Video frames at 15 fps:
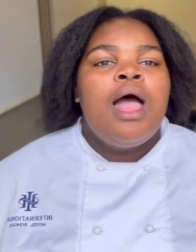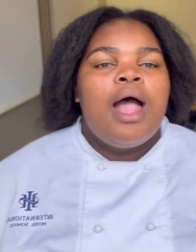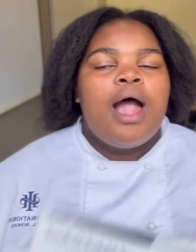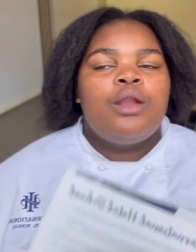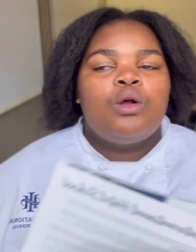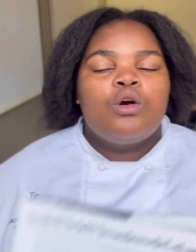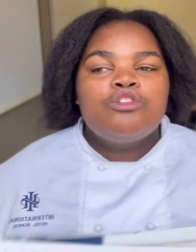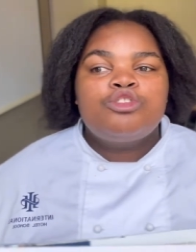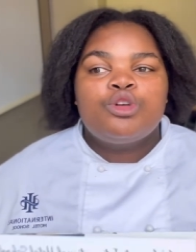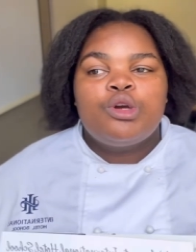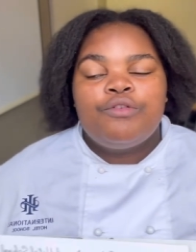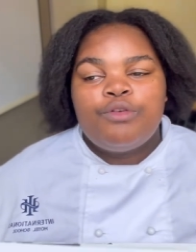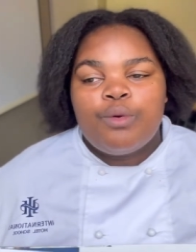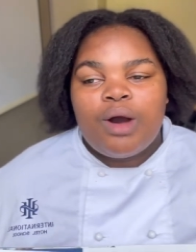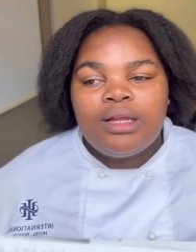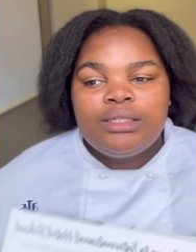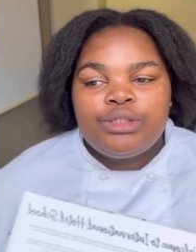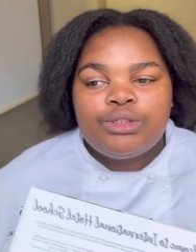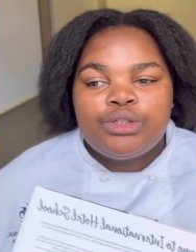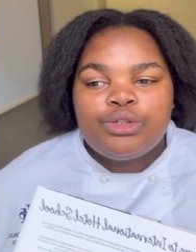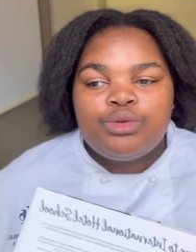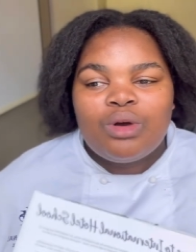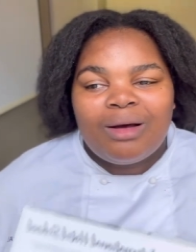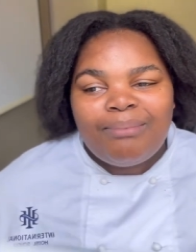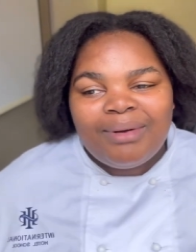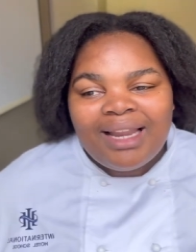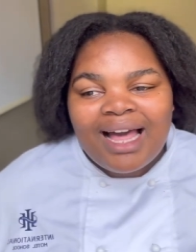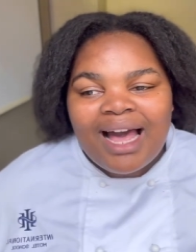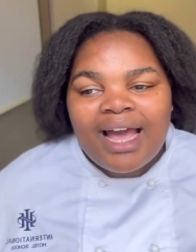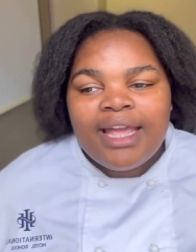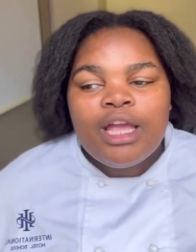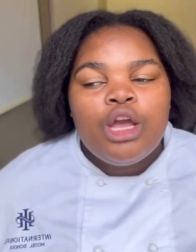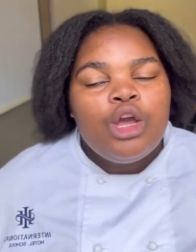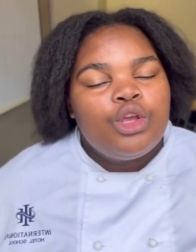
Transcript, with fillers: And also, if you want to apply,